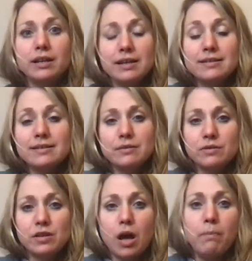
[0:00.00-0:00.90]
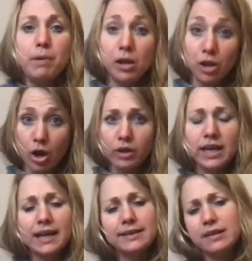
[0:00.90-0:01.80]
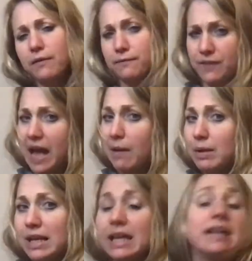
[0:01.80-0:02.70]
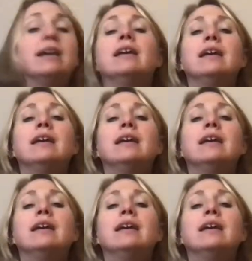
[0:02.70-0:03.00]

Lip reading: It's our belonging, it's our family,